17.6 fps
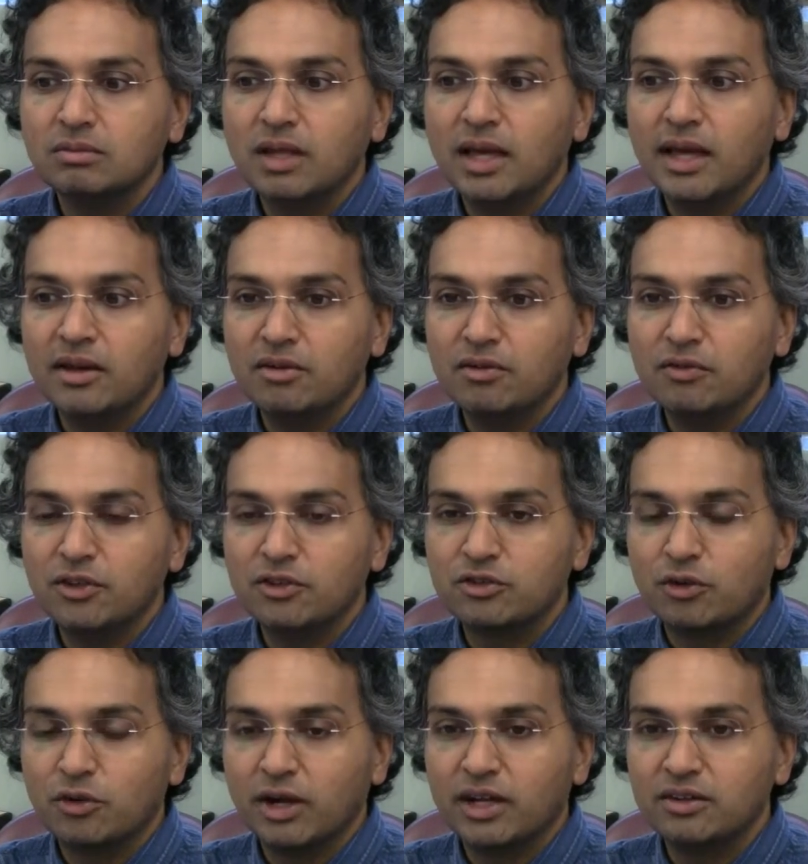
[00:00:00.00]
end of
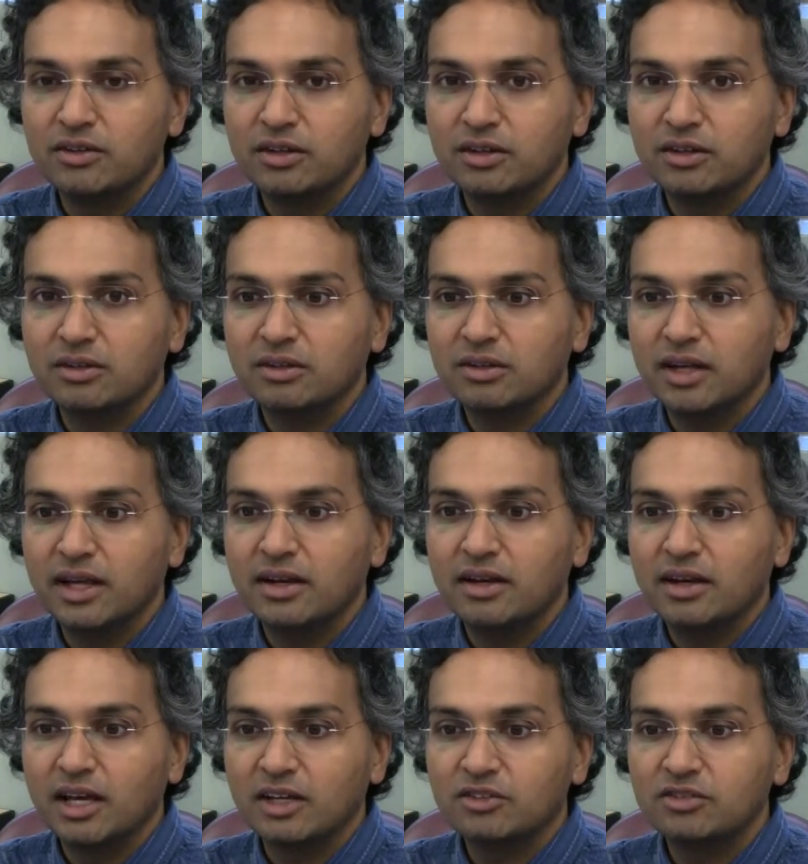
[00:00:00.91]
this grant and,
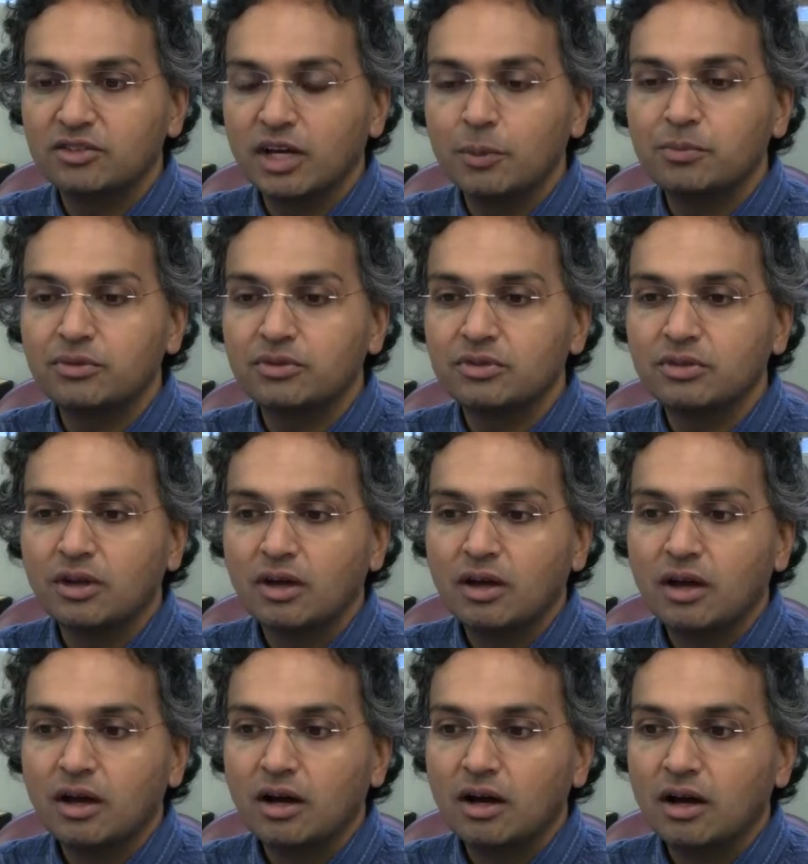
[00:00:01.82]
and next steps.
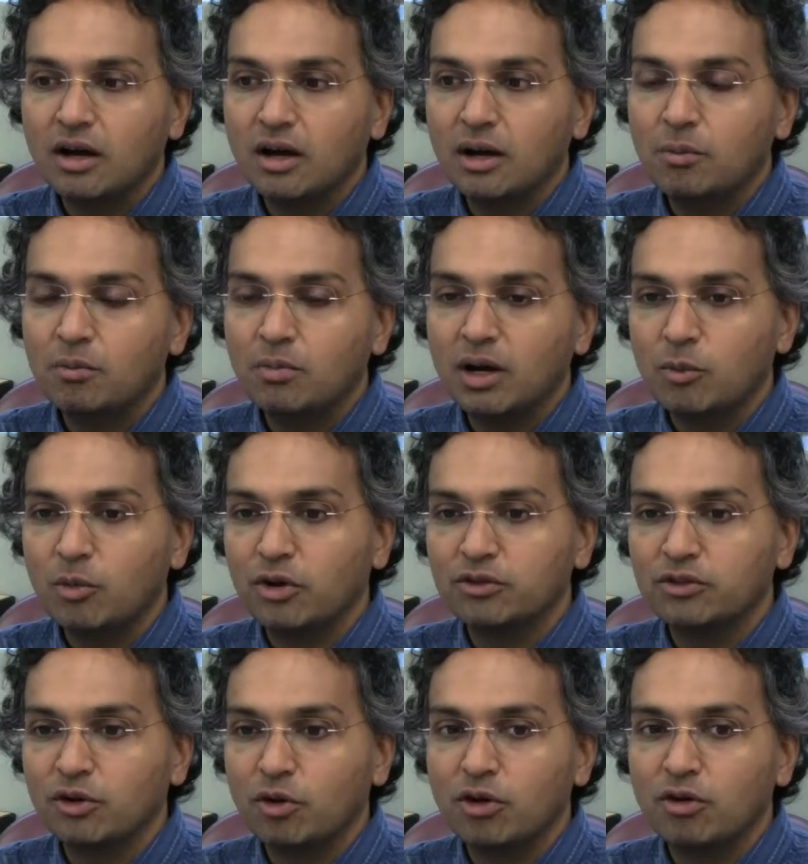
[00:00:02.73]
Um, I'm
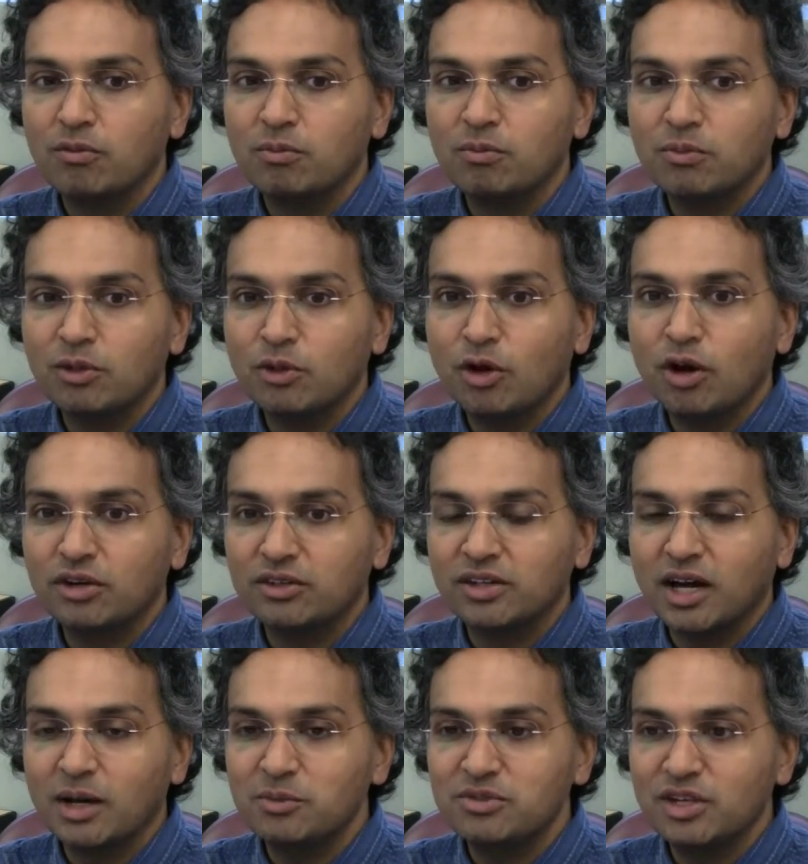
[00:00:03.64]
also a
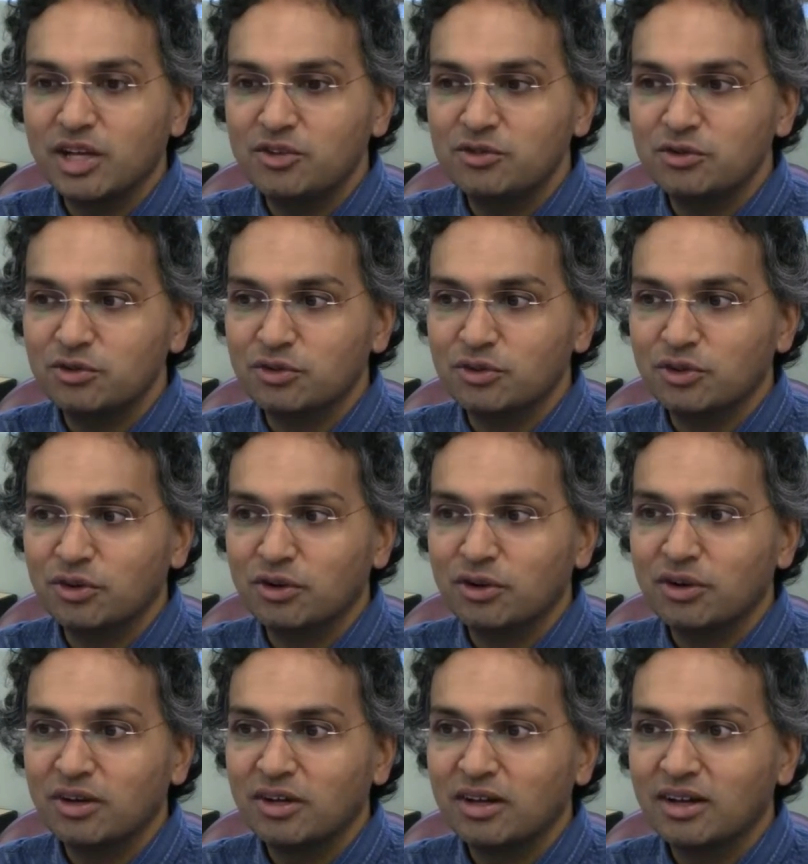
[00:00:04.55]
longtime Sage
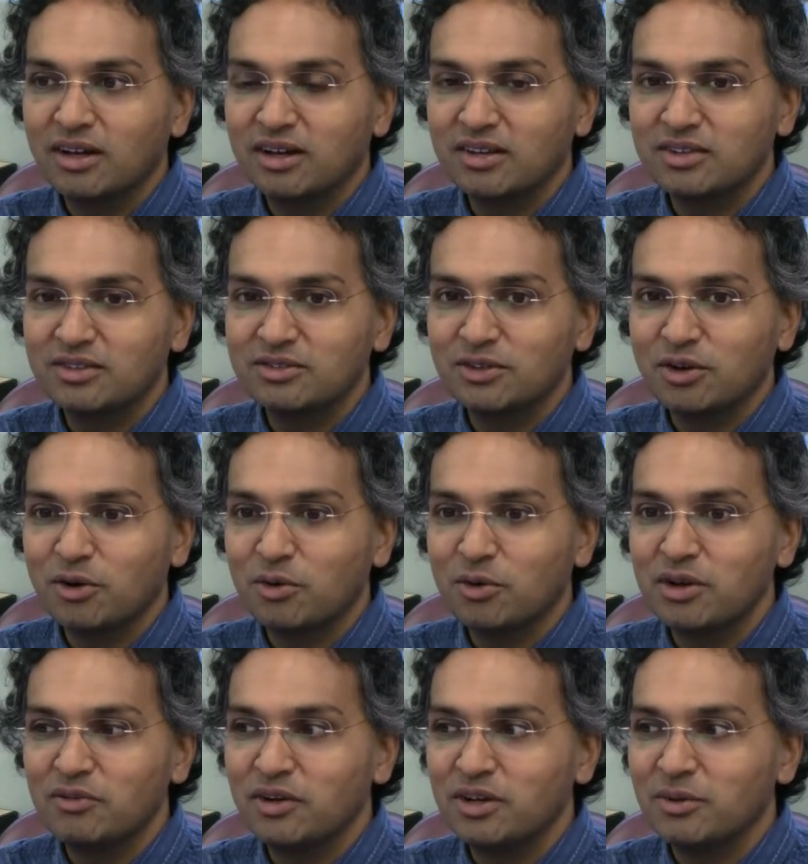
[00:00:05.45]
user, uh,
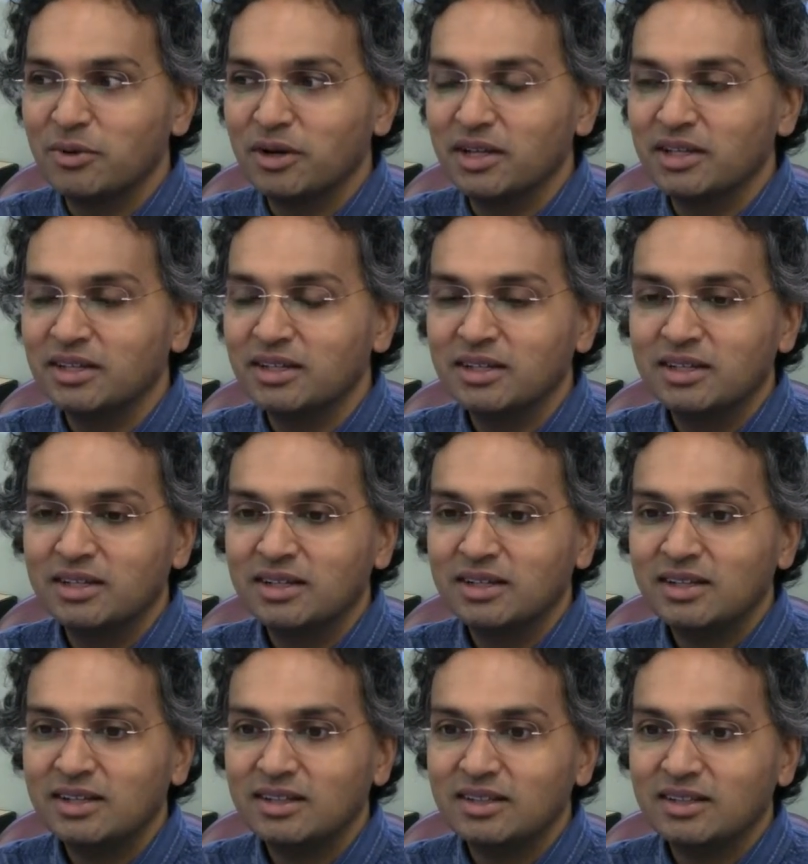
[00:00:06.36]
so if anybody
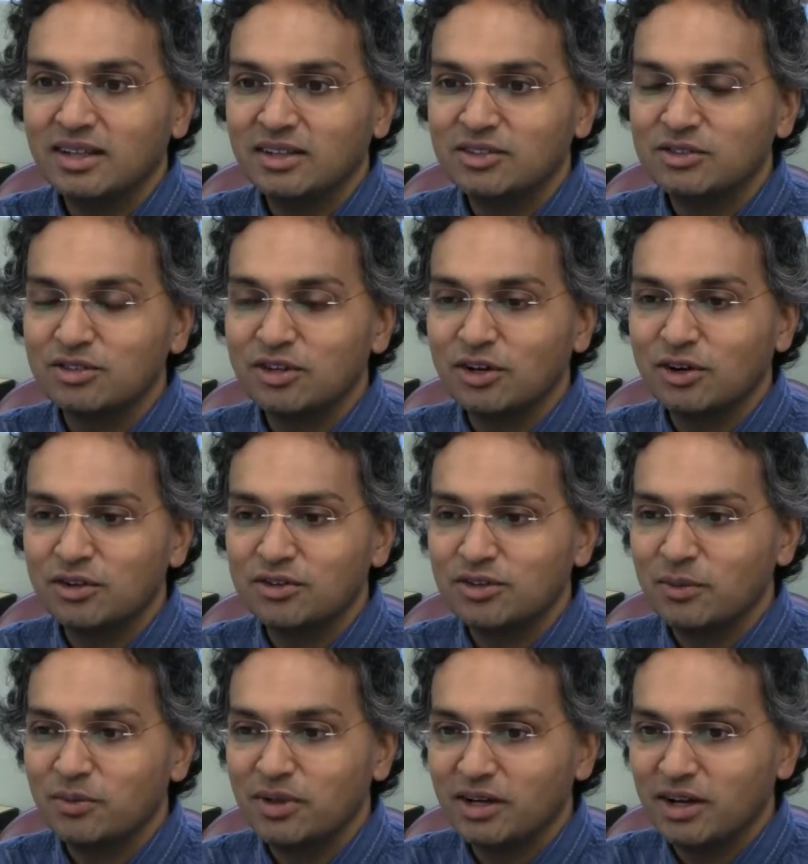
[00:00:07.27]
get stuck on
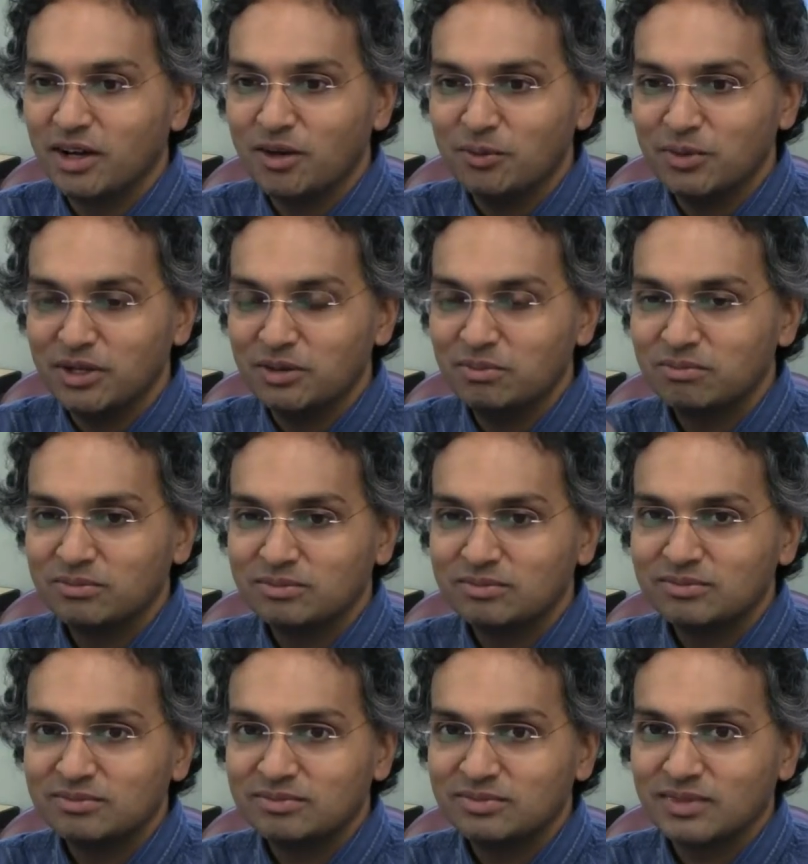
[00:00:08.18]
something, I'll be
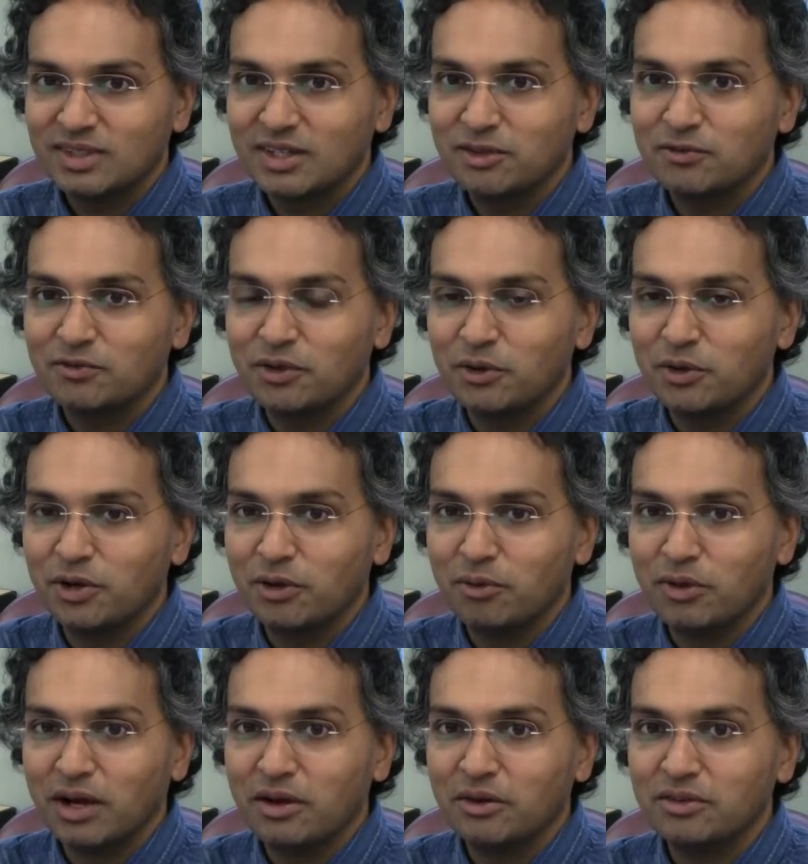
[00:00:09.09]
kind of floating
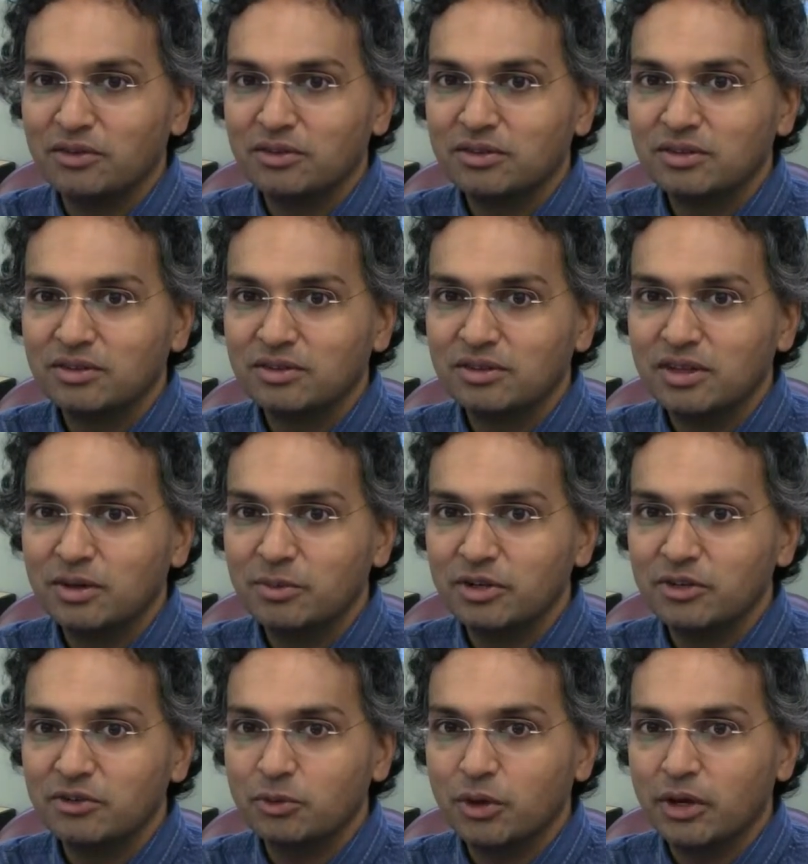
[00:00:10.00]
around a
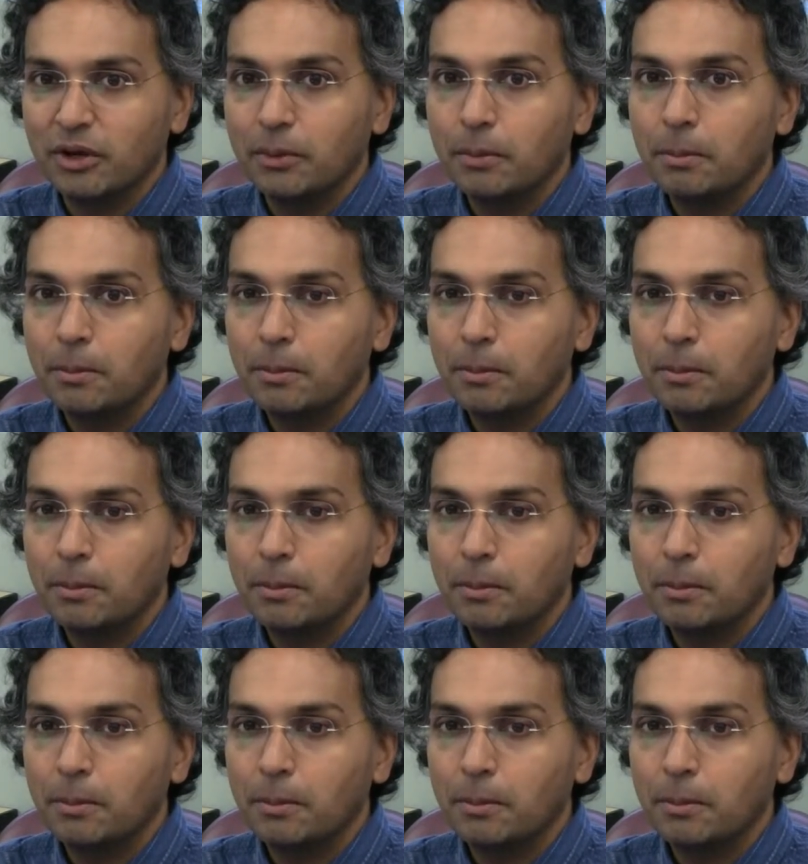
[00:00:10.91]
bit as well.